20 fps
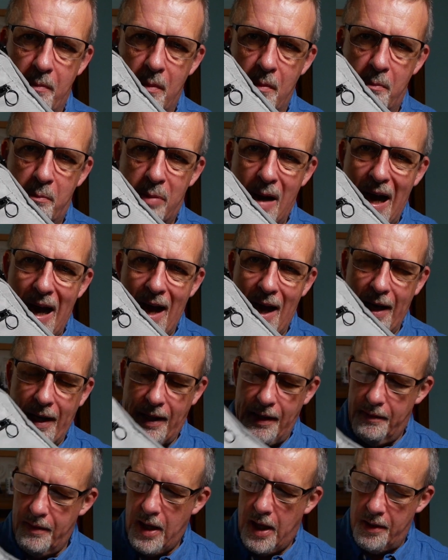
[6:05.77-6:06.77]

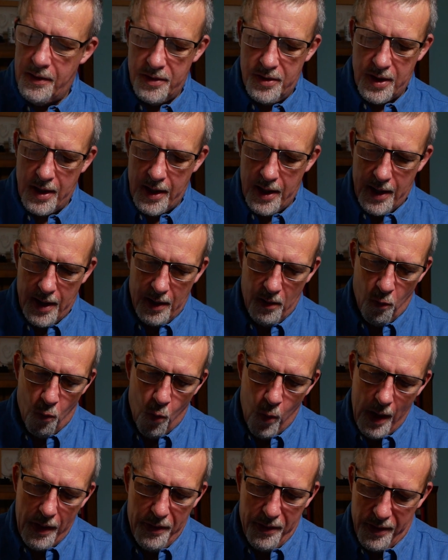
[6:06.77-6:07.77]
bag, and
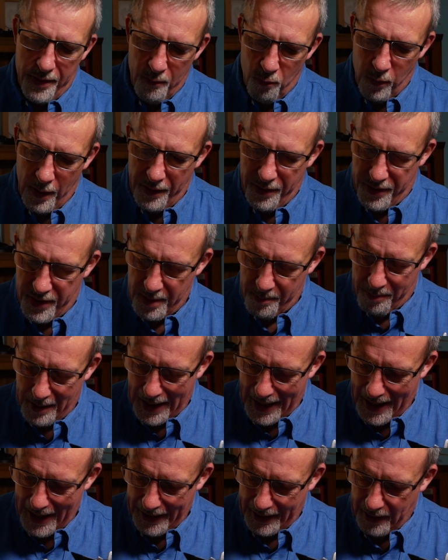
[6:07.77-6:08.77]
with the
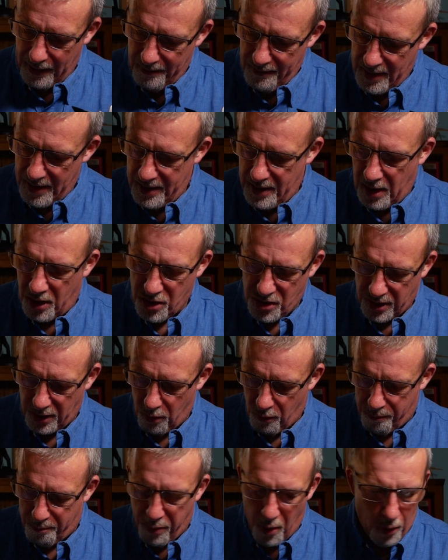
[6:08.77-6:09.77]
bag, it has
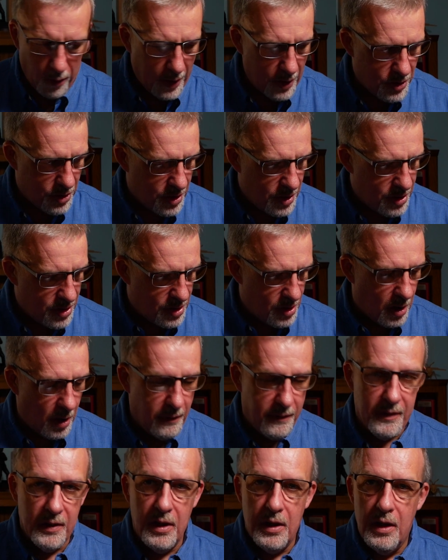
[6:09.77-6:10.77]
little pockets and
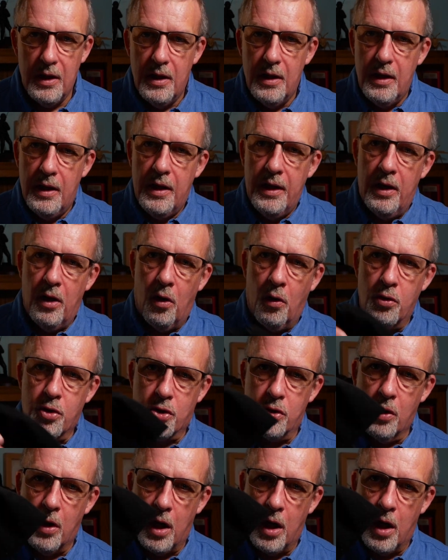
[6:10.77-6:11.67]
stuff. It also